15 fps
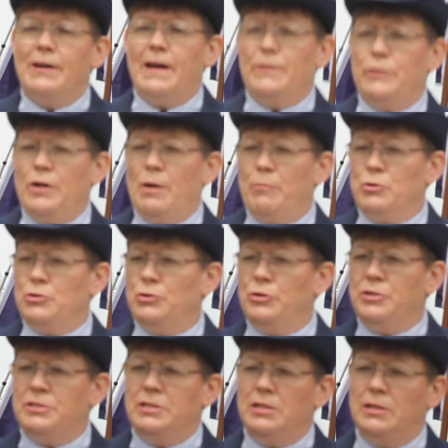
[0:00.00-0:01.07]
I had the
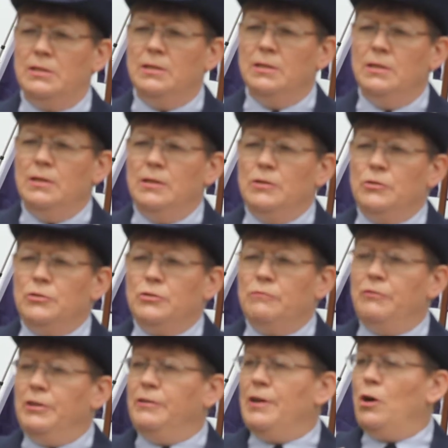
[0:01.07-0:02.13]
opportunity to figure